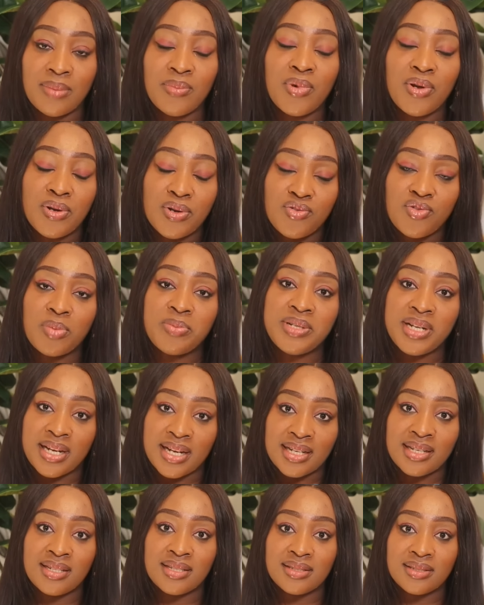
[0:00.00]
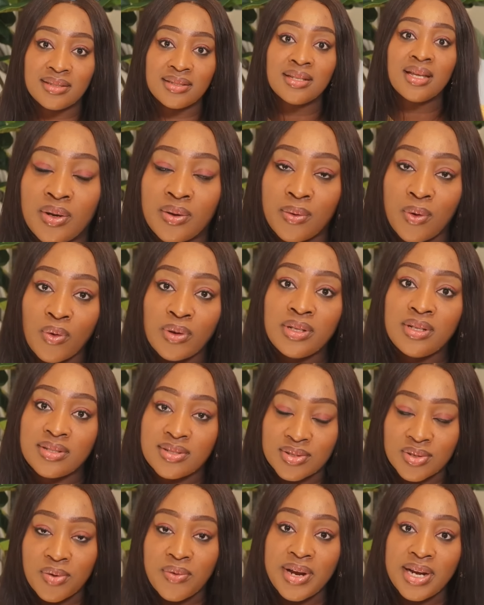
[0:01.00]
I'm going to drop their handle on the
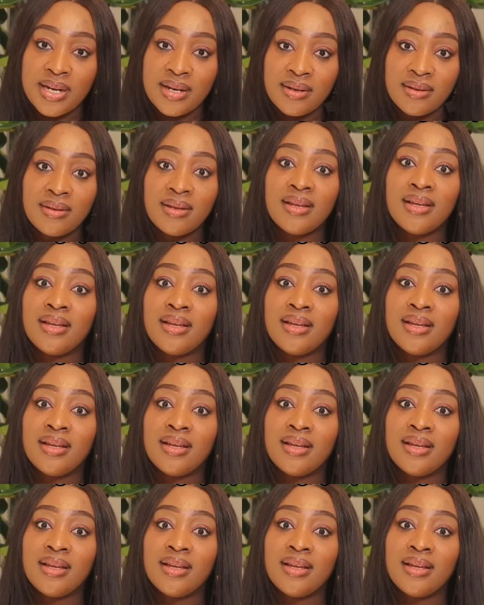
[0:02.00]
screen,